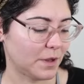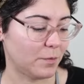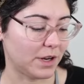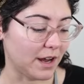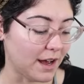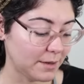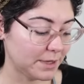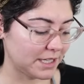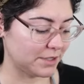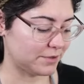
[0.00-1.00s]
What I'm
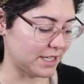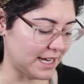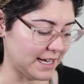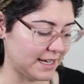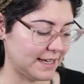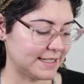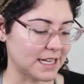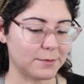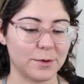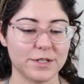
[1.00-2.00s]
gonna do today is
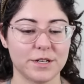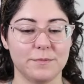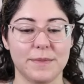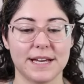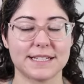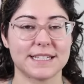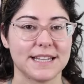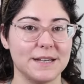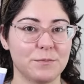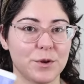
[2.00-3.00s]
I'm going to mix
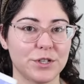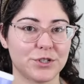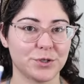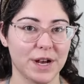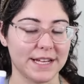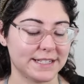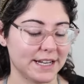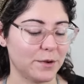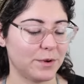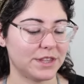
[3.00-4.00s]
the
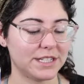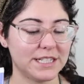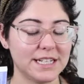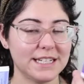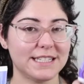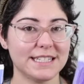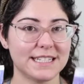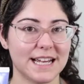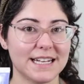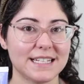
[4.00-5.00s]
moisturizing with the teensy
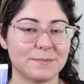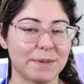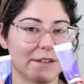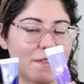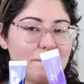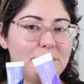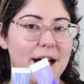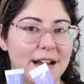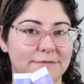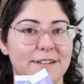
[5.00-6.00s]
tiniest bit of the
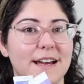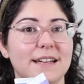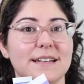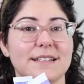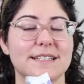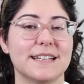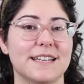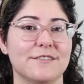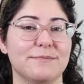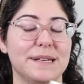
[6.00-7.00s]
mattifying to
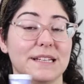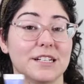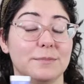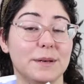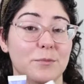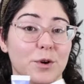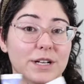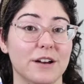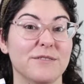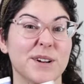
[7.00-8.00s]
give me a little bit more
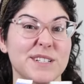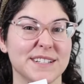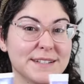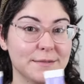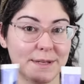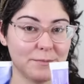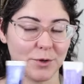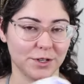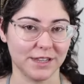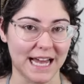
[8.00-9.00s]
coverage, a little bit
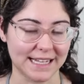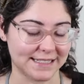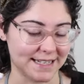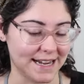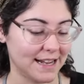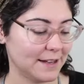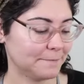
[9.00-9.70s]
more lasting.